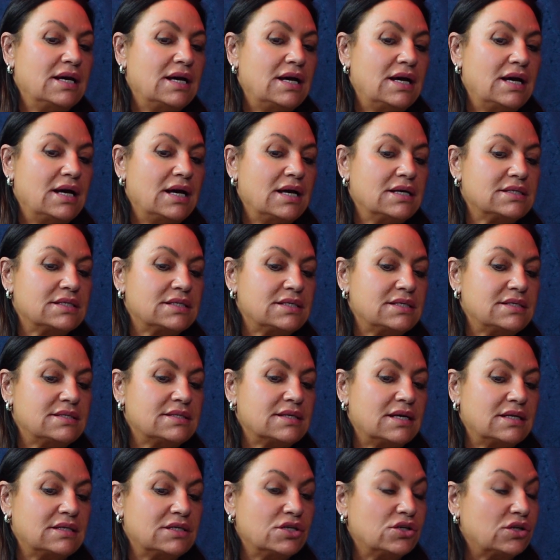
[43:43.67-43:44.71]
And he
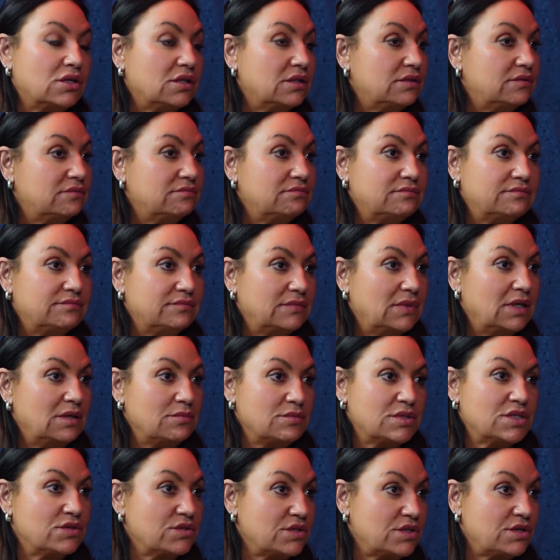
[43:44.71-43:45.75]
said, look, I'm
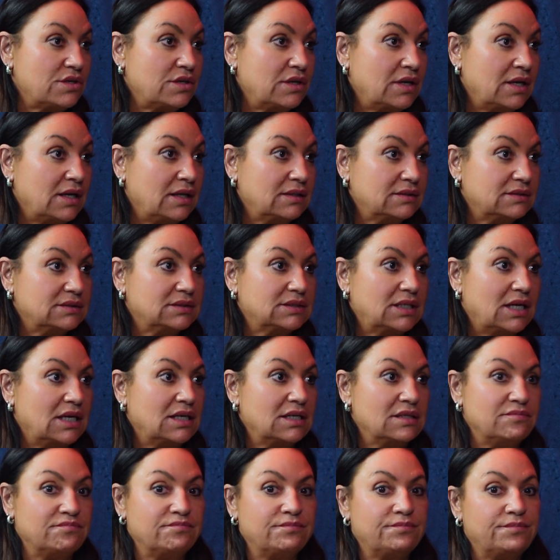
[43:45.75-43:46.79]
so sorry.
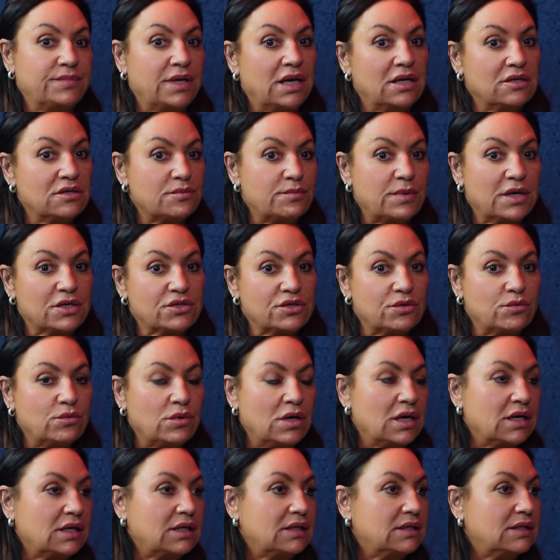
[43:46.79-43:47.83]
I've been under pressure at
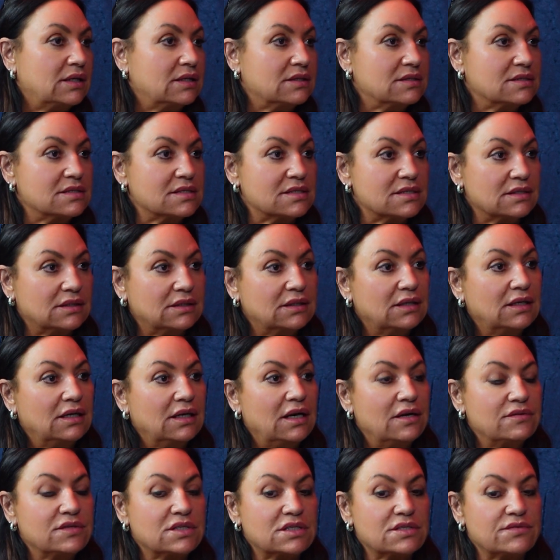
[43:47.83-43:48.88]
work and
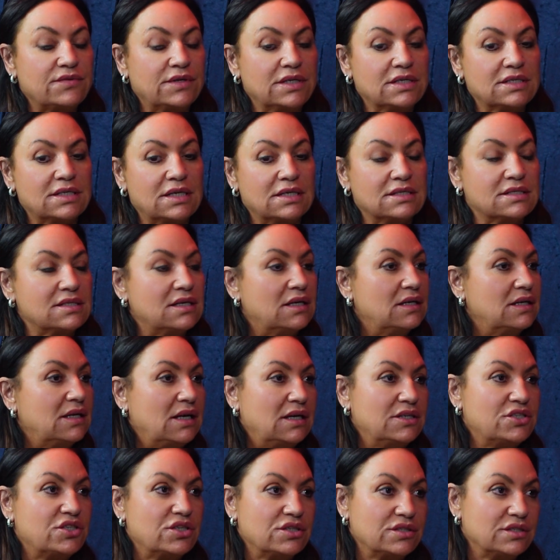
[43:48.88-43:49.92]
everything's very tense.
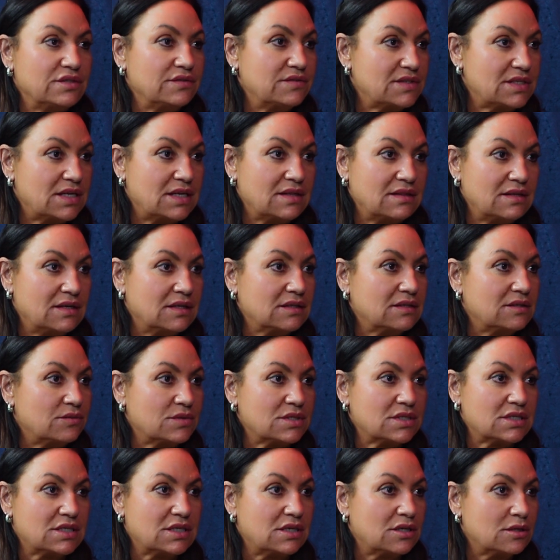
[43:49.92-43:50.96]
I shouldn't have said that. That
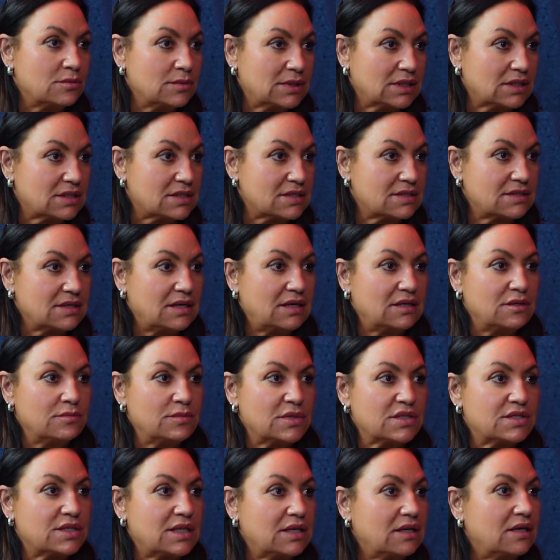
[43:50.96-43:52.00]
was a terrible thing to say. You
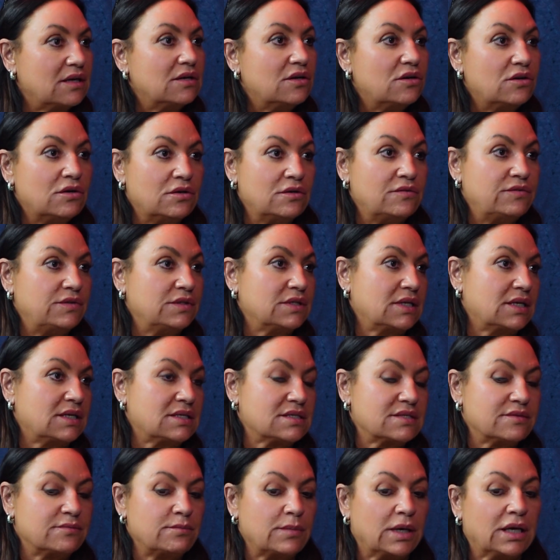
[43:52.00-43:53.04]
must think awful
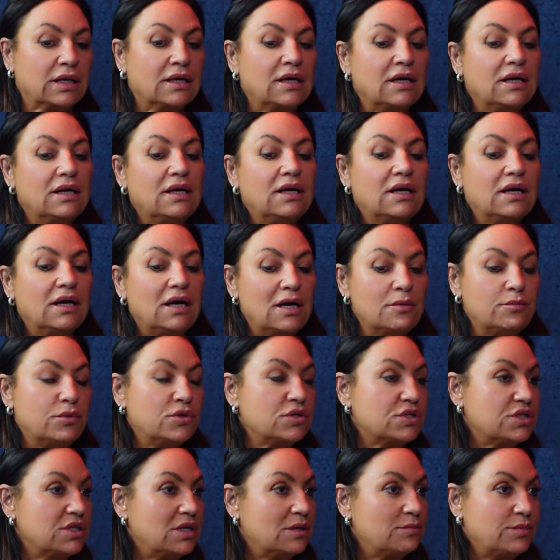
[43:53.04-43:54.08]
things of me. I
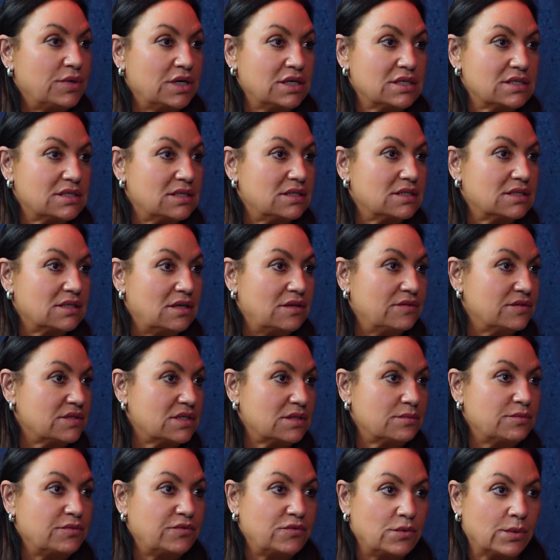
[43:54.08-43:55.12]
bought you that bracelet,
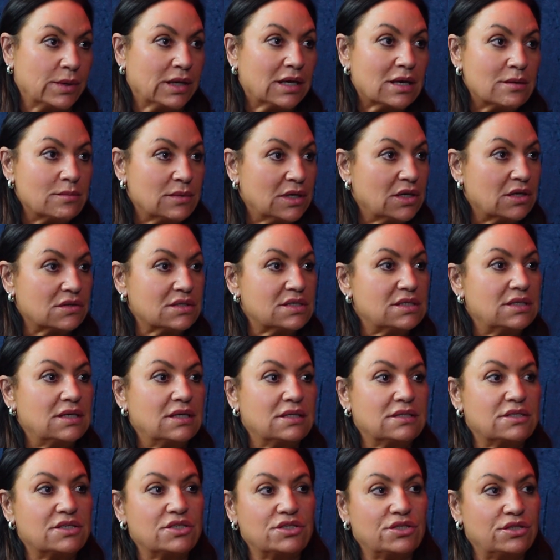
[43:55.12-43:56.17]
obviously, before we came along
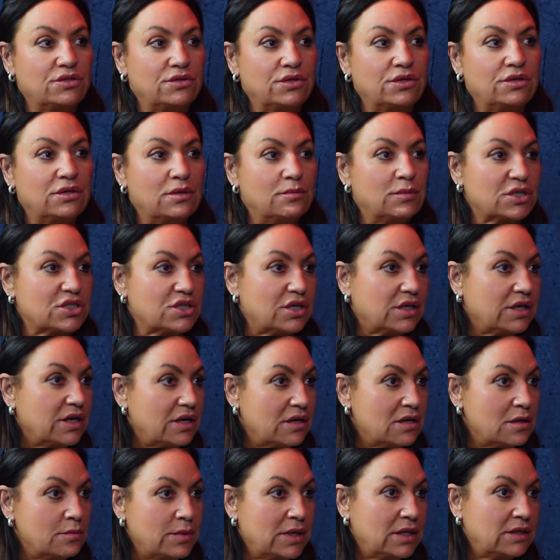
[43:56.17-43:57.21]
tonight to show you how much I
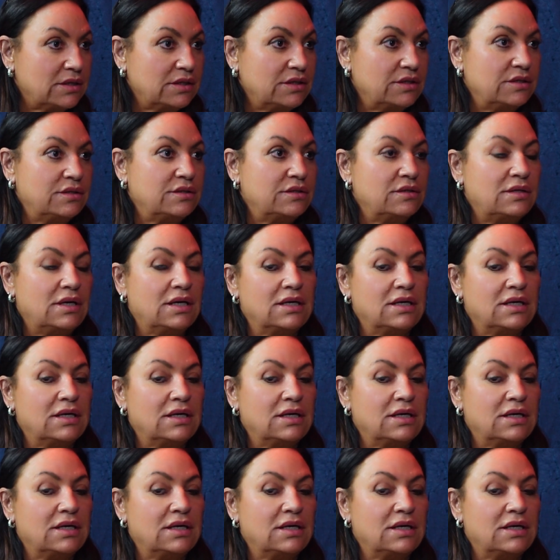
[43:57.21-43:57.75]
care about you.